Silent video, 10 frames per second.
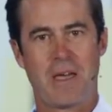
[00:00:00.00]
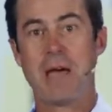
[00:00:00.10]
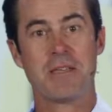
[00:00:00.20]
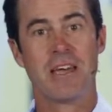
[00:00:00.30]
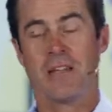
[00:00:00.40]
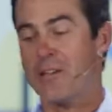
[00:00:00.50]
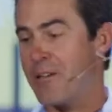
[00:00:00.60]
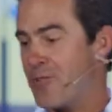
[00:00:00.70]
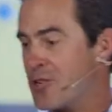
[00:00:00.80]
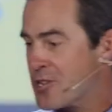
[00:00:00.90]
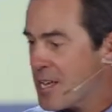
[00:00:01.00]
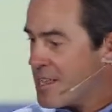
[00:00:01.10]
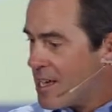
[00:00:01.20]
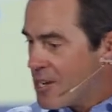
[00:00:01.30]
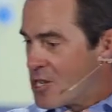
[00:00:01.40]
I mean, if you
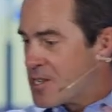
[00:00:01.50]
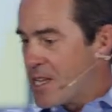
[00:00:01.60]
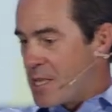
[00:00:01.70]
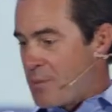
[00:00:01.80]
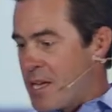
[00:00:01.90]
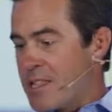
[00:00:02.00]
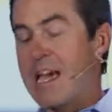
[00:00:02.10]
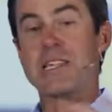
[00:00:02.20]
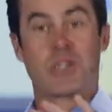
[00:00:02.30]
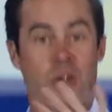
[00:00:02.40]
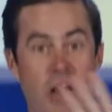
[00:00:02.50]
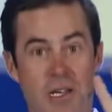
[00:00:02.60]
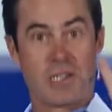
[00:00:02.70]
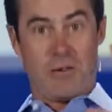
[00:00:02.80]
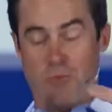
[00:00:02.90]
just on the page, that's
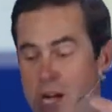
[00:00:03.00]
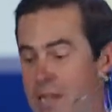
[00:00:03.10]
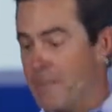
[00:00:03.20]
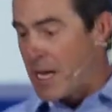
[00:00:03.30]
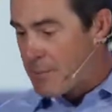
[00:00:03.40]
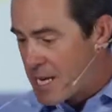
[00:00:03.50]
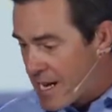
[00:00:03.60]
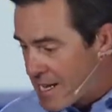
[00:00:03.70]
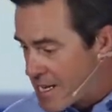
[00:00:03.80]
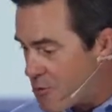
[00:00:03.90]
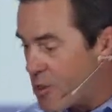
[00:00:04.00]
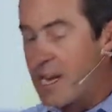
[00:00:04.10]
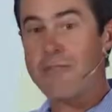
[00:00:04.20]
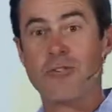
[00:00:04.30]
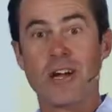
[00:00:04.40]
awesome, right? I mean, I can do
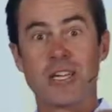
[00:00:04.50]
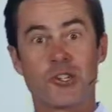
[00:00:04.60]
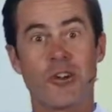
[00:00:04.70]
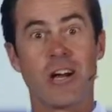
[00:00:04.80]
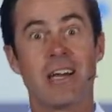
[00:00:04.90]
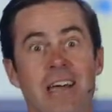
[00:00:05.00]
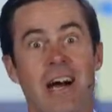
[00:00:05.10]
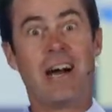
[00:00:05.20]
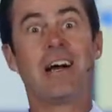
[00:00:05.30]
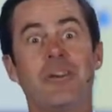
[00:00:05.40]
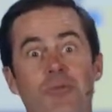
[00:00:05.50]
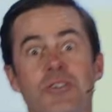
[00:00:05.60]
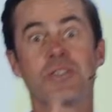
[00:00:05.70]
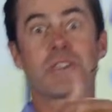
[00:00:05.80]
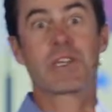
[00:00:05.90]
whatever I try, I
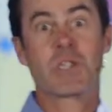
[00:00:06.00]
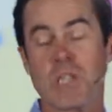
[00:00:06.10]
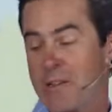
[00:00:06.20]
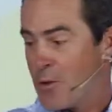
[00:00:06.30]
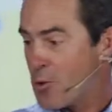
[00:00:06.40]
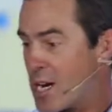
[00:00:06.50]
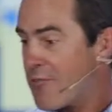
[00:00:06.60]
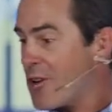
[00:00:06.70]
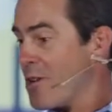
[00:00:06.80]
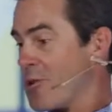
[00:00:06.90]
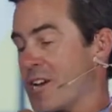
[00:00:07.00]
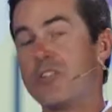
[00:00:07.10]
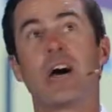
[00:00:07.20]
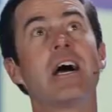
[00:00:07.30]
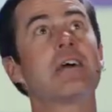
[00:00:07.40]
will succeed. Whatever I want to
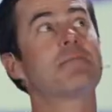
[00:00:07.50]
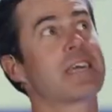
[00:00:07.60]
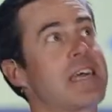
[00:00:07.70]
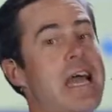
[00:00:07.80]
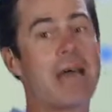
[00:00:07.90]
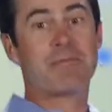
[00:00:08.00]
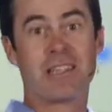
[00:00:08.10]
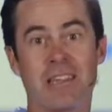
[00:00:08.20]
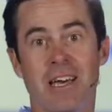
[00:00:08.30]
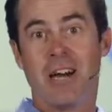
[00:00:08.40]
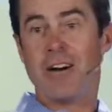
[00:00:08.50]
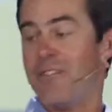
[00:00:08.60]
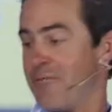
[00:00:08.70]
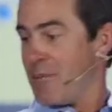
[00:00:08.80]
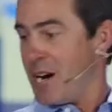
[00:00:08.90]
do, I am the captain
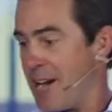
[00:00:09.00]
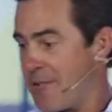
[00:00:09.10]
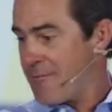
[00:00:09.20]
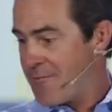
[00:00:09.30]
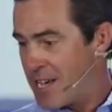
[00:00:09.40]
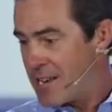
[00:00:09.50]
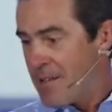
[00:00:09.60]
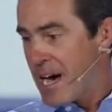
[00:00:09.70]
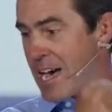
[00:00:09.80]
of my fate.